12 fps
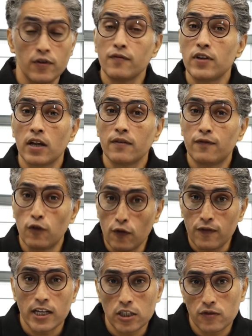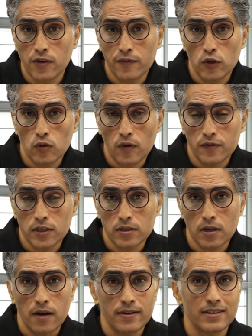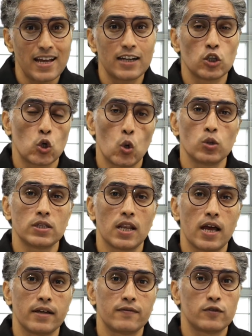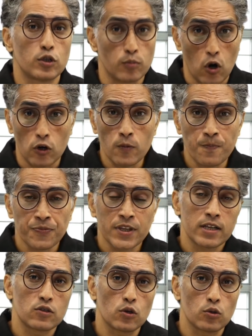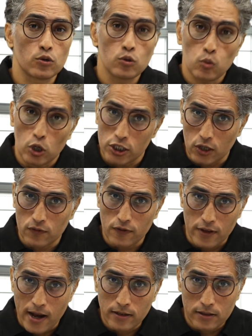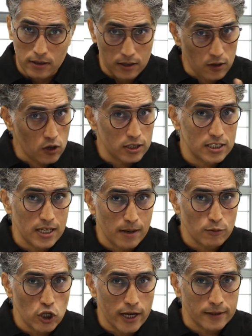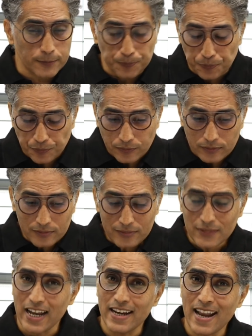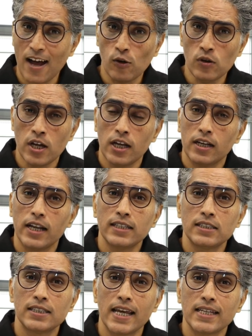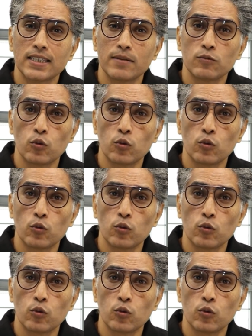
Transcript: We've done a full-fledged review of this car, and that goes live tomorrow, so do watch out for that on the same channel. And now let's take some